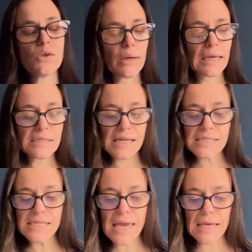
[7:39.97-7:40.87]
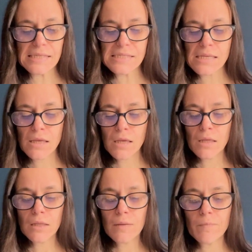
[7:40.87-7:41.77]
I guess that's yes.
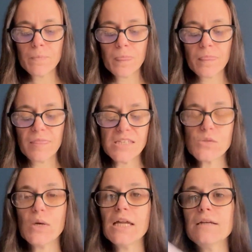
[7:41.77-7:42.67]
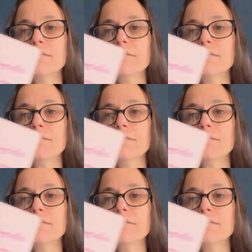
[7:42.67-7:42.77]
This one,